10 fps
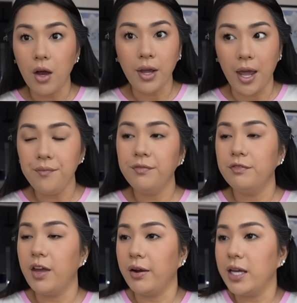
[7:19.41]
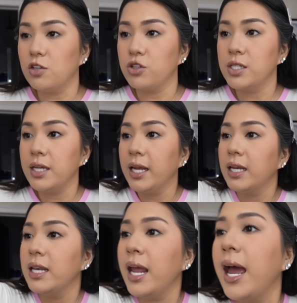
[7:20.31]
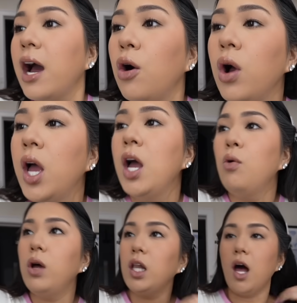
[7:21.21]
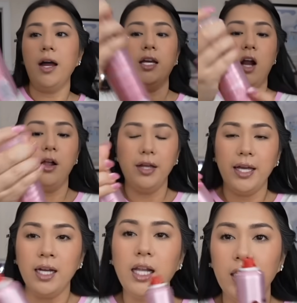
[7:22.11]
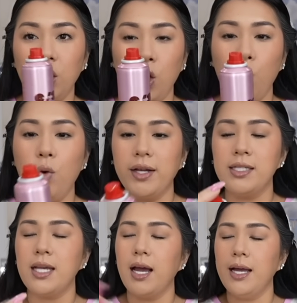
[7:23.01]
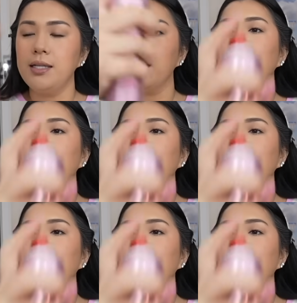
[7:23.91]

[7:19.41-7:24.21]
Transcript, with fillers: Okay, very interesting. Now we'll lock it all in a little one size.